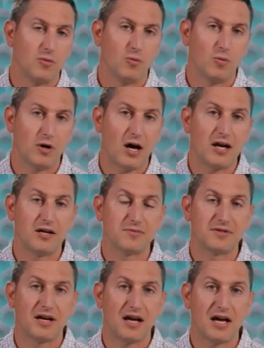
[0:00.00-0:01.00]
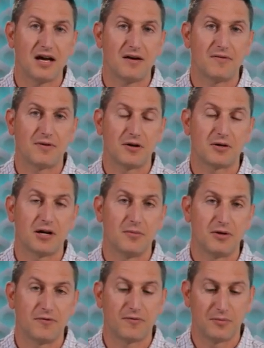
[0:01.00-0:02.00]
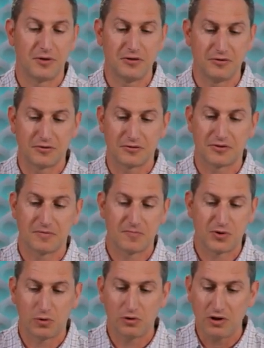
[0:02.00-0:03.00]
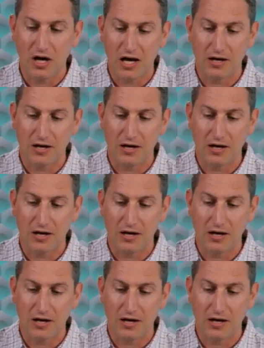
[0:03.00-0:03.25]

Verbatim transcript: what items I have that are coming in from end users. So a lot